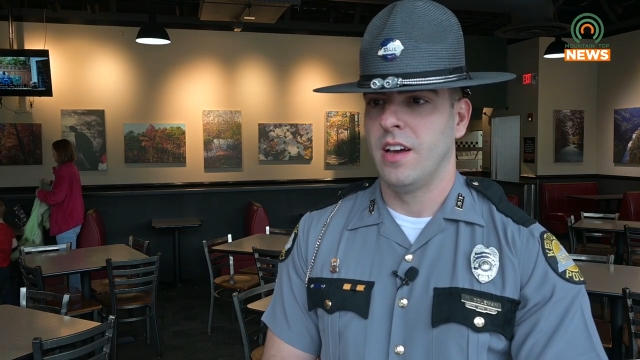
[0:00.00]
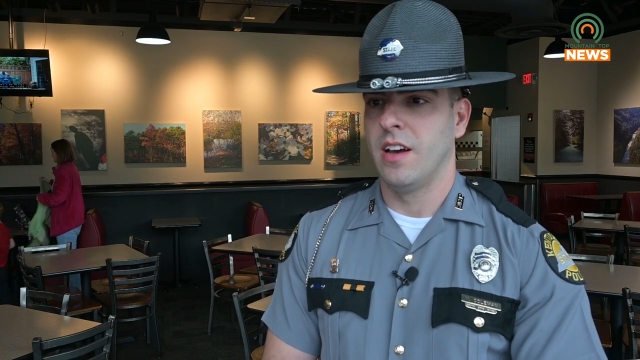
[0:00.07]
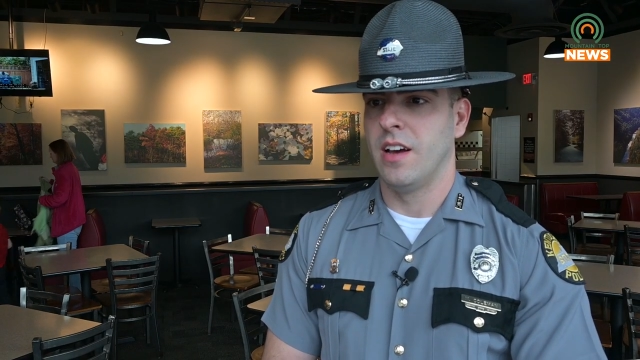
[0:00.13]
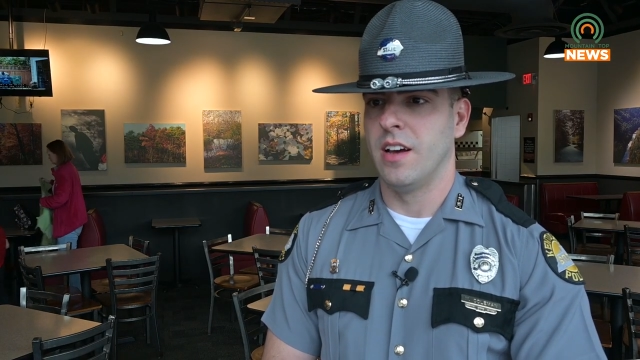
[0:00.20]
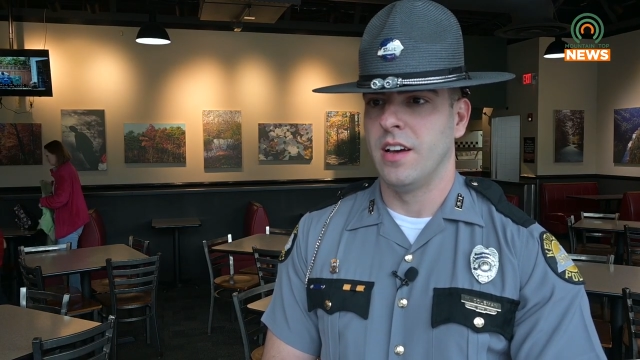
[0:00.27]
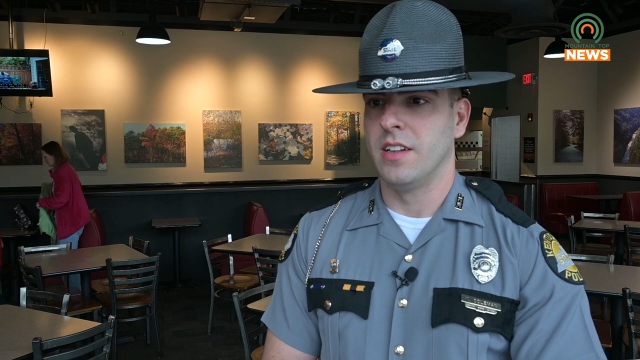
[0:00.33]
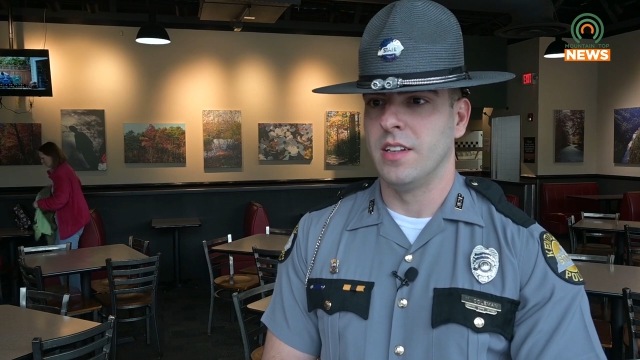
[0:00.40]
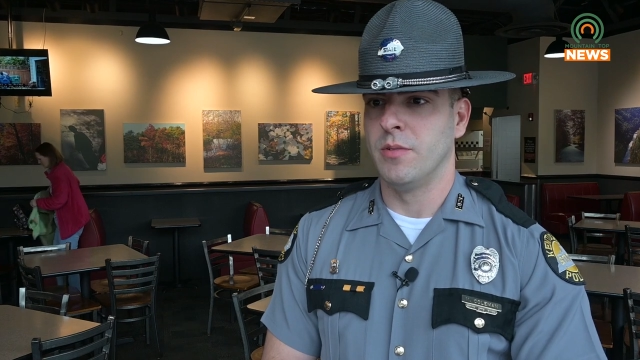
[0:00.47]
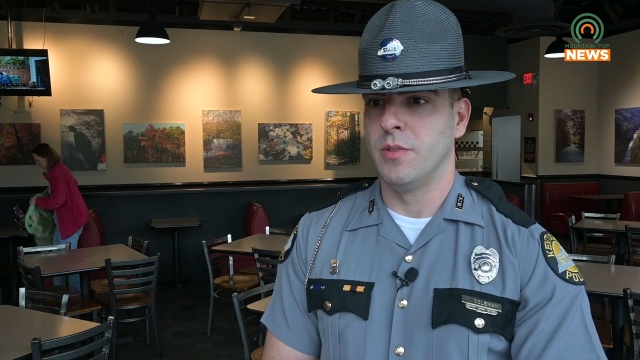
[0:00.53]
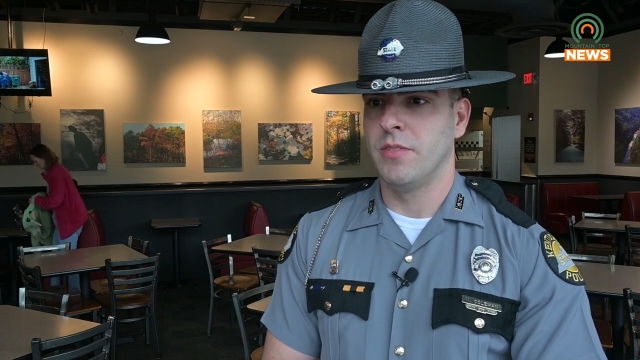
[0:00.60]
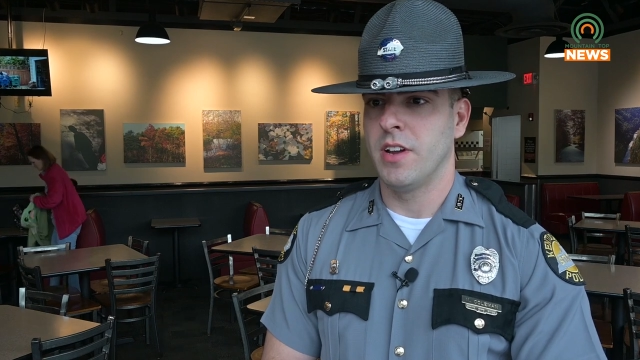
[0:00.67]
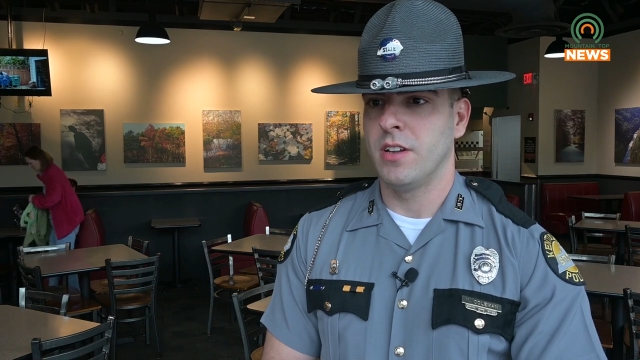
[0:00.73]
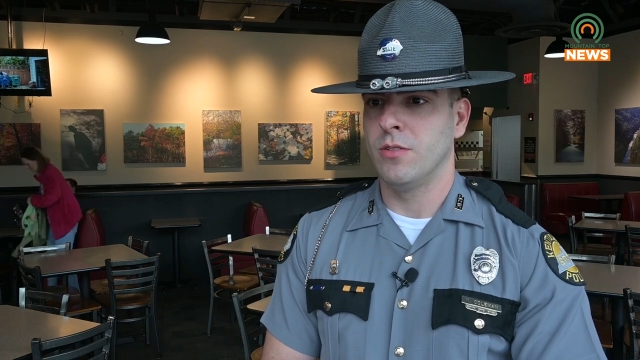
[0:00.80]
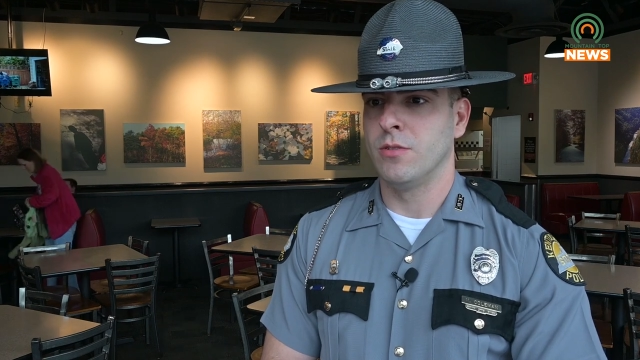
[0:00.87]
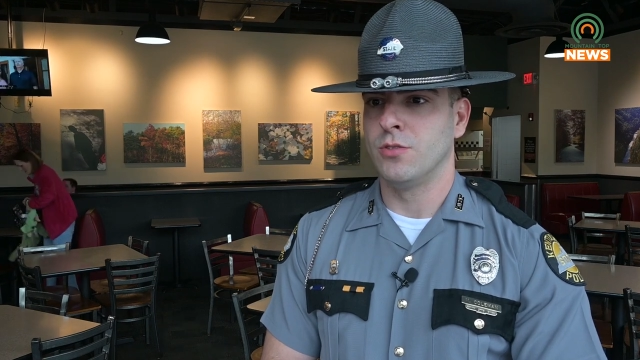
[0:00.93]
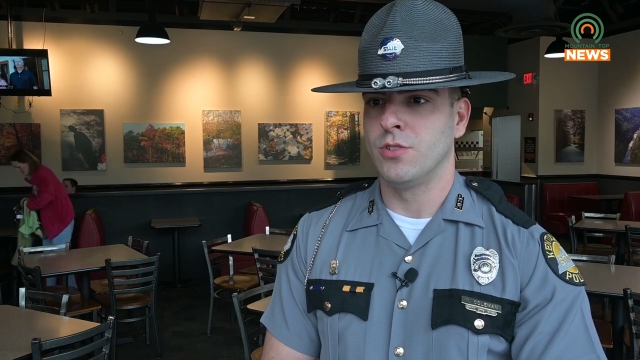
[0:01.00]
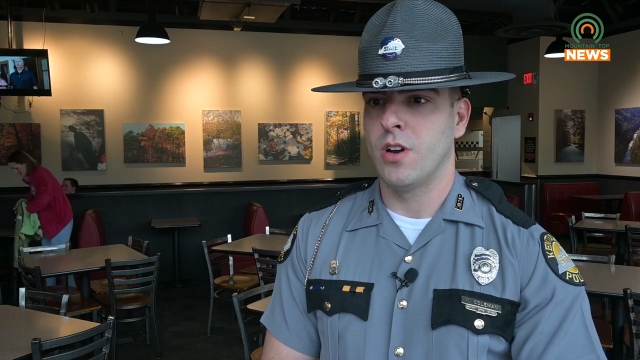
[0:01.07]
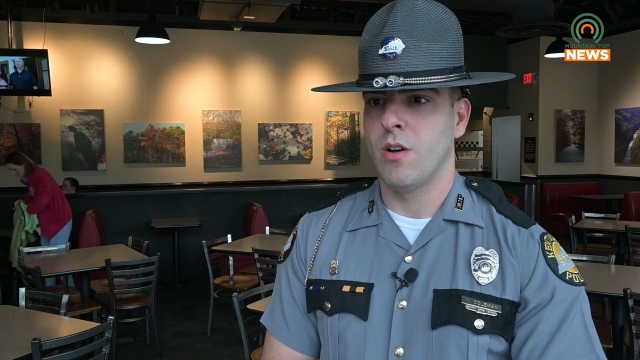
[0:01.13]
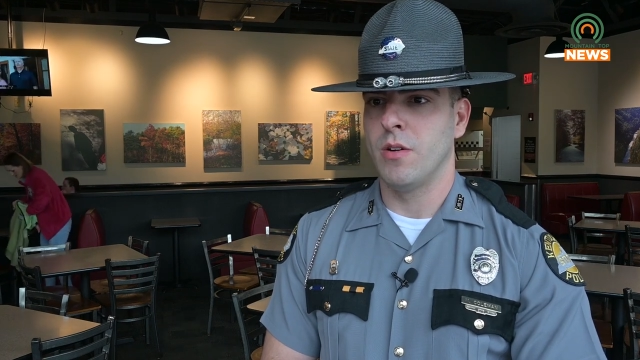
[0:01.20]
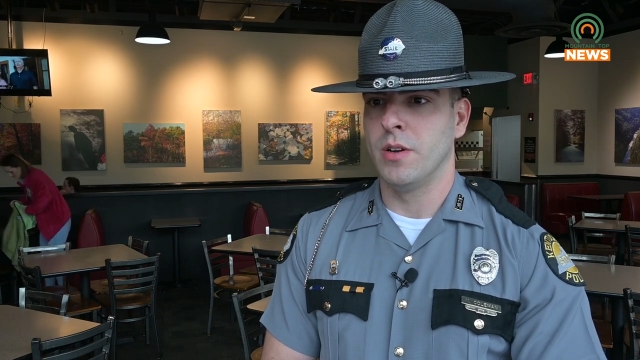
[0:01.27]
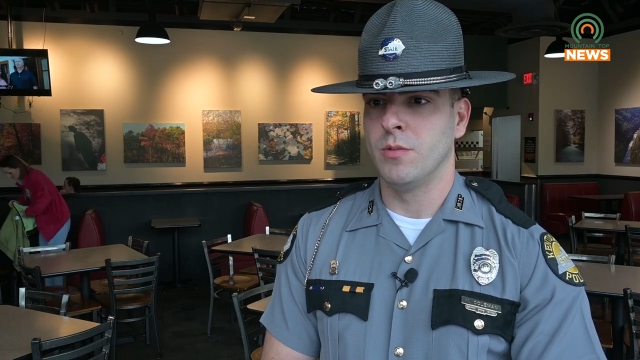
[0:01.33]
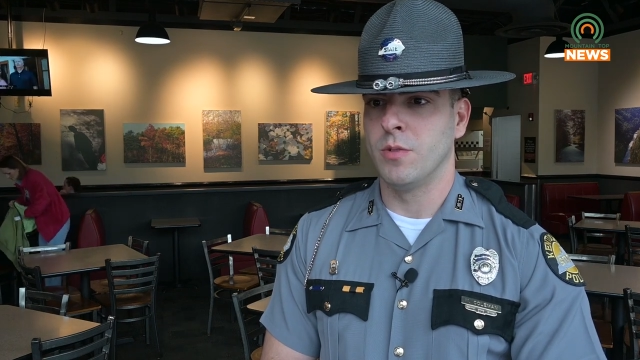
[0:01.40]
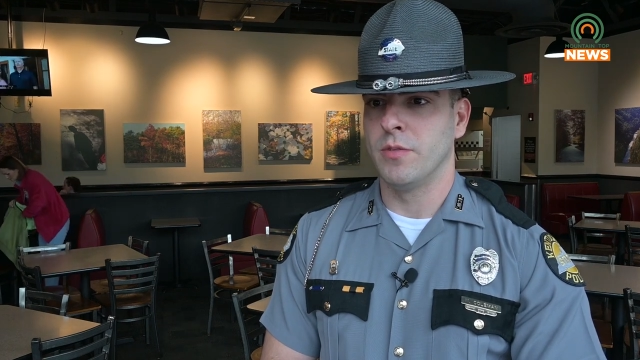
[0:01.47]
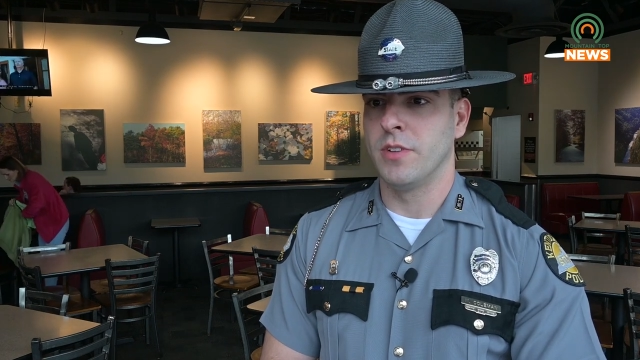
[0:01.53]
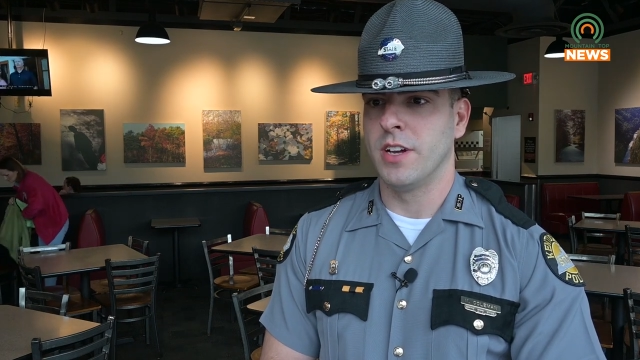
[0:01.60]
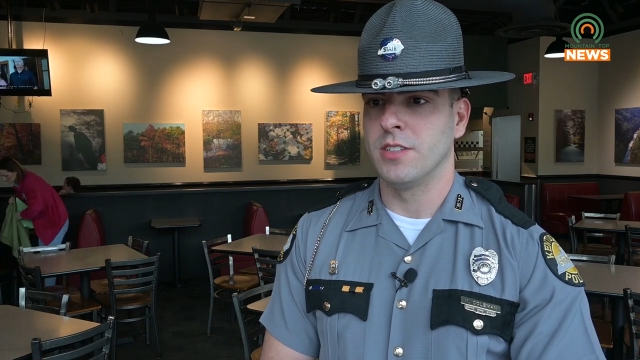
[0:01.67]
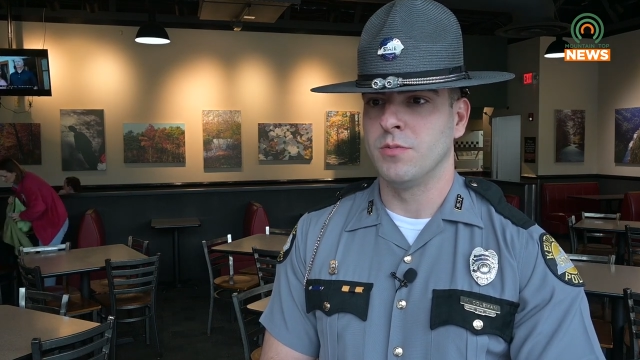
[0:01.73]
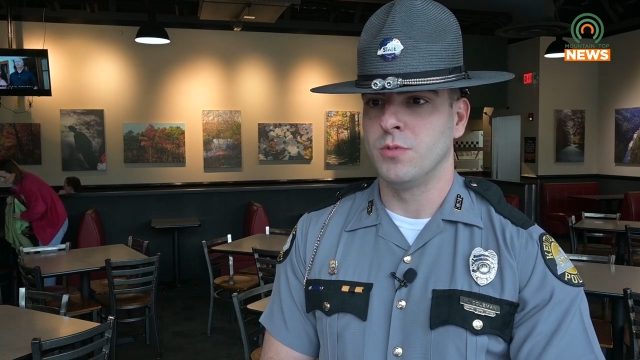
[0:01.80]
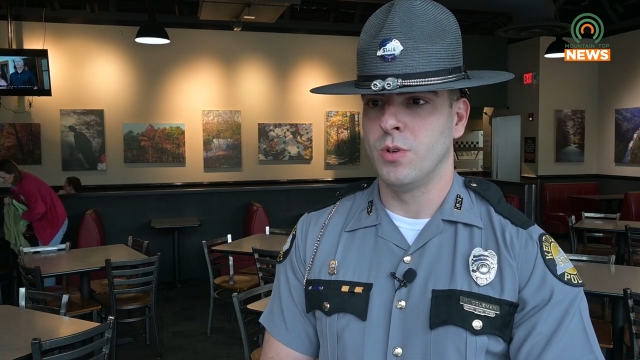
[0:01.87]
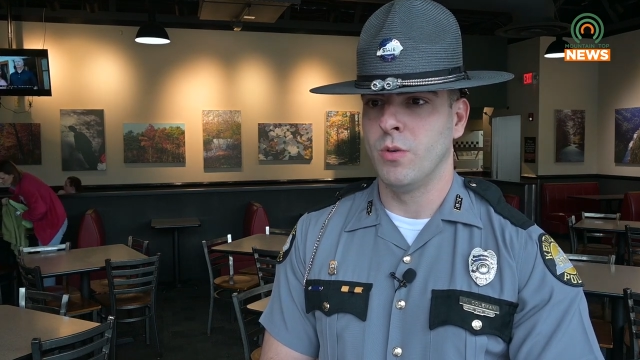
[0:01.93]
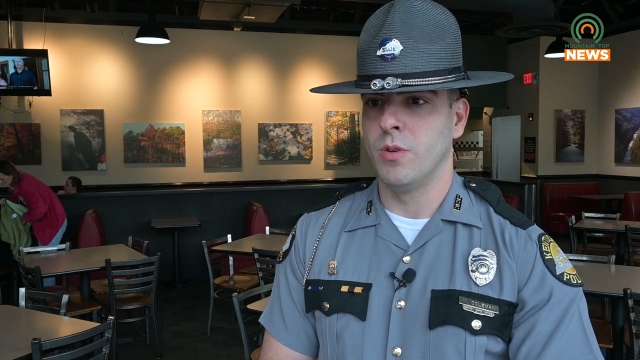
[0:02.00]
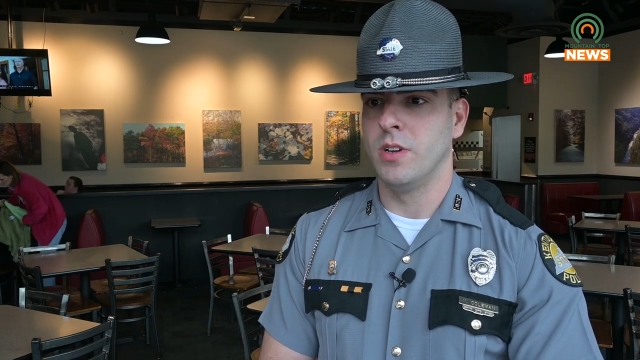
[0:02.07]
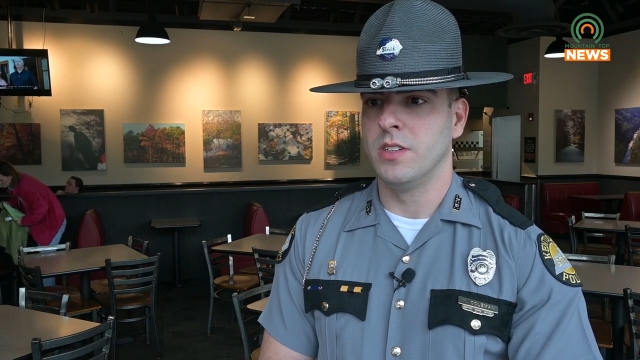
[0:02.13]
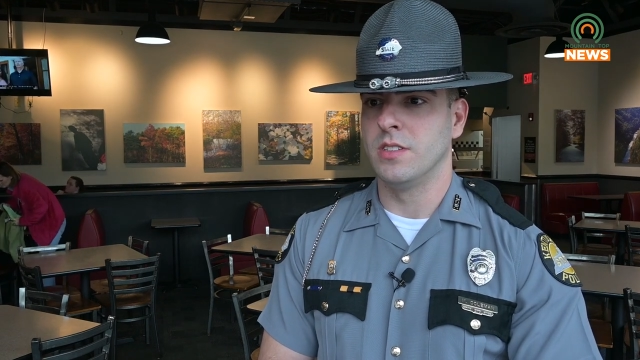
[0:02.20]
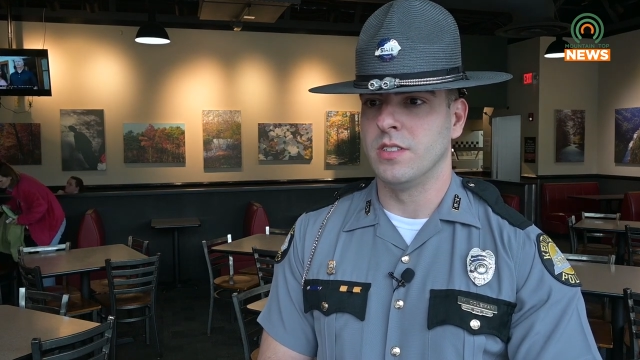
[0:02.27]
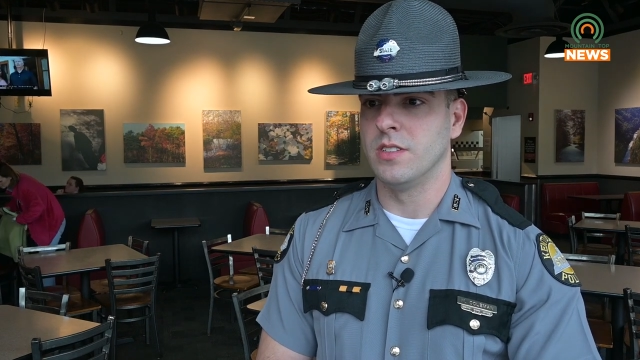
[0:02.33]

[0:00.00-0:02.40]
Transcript: uh, and then we've got a little drawing where we've got some toys,